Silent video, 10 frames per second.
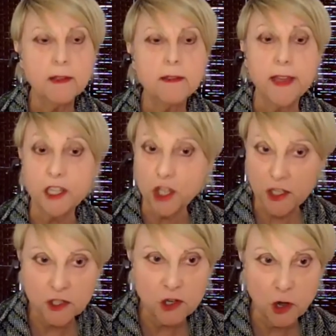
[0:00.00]
They
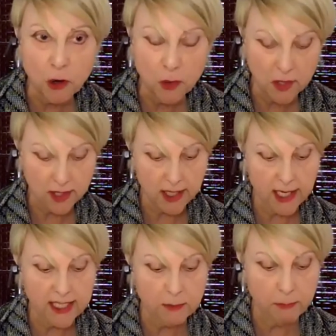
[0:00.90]
just know
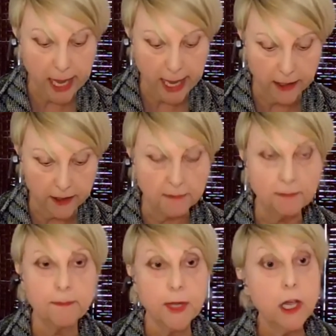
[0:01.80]
it's bad.
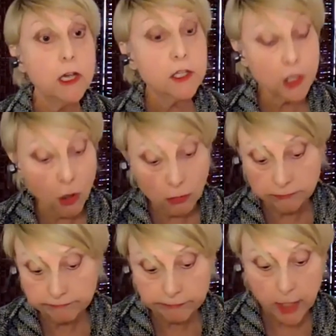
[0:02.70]
So
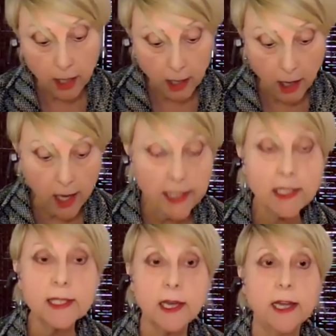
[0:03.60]
I
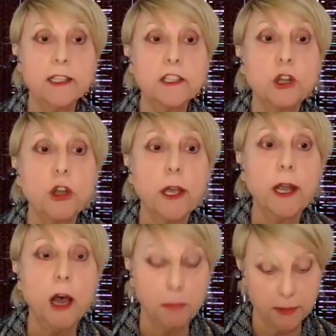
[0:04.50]
decided to look it
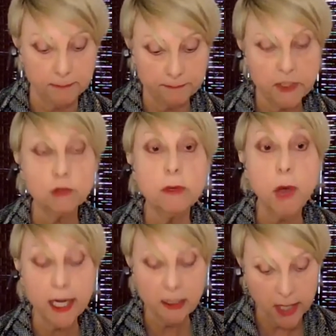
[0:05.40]
up to
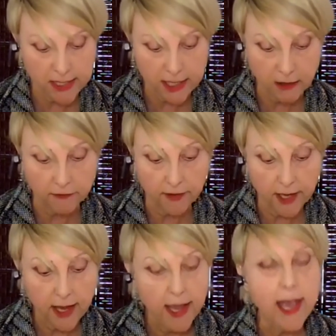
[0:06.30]
remind myself,
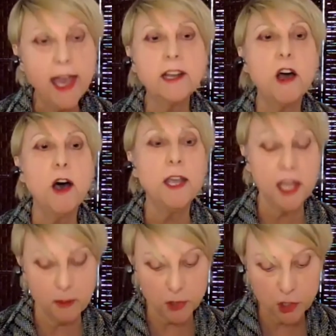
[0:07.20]
and I
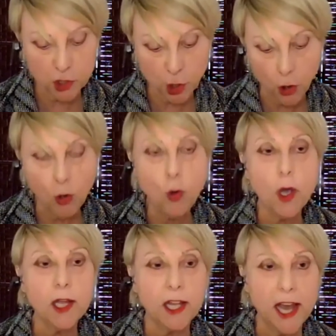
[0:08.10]
am so
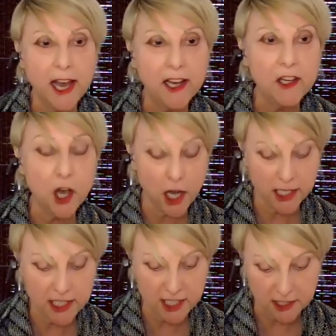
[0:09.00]
glad I
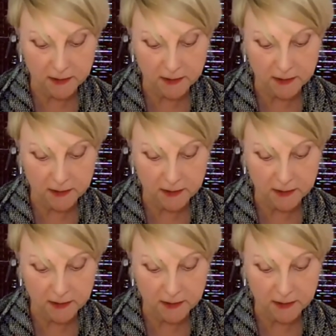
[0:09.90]
did.